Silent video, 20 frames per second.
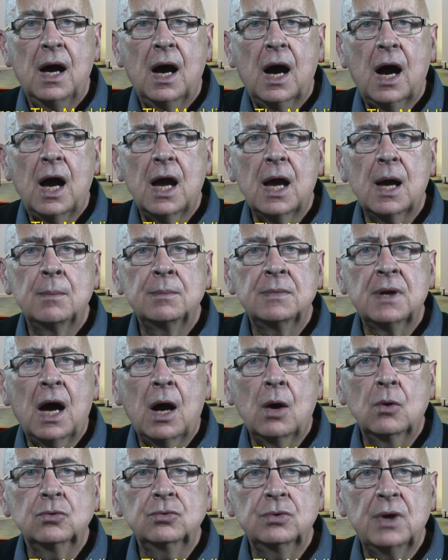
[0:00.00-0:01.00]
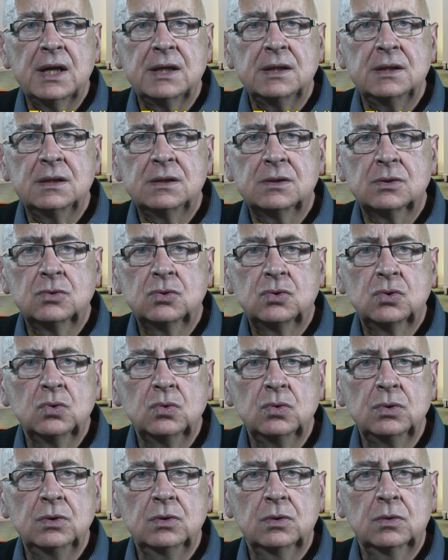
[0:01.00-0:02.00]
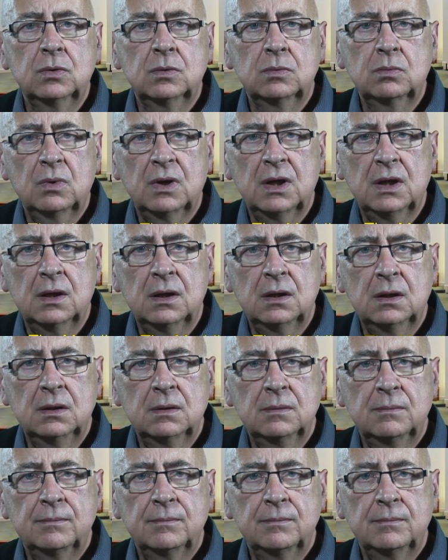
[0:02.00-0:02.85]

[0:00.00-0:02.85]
I am now ready to do your will."